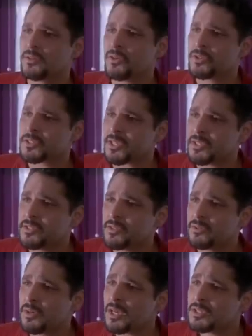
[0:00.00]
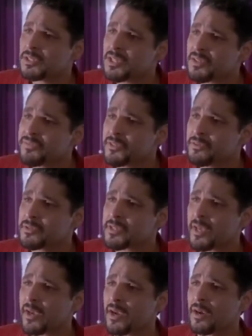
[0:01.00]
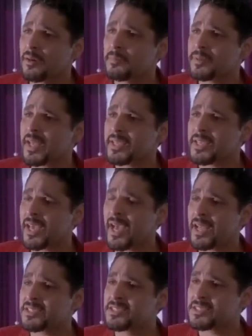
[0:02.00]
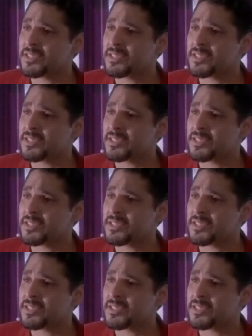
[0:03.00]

Of course I do. I love you, Tara, but I can't